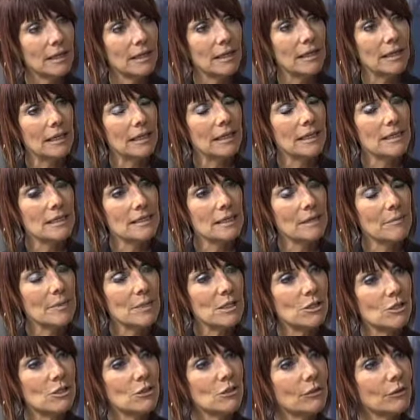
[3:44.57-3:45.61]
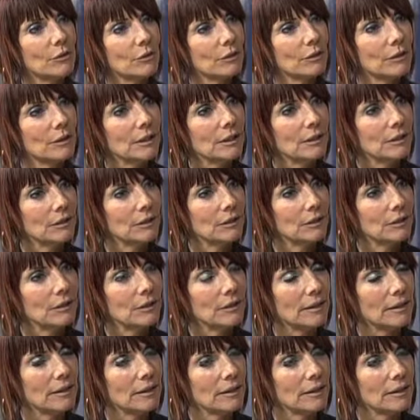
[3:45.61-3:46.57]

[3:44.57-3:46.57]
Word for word: And as I mentioned earlier,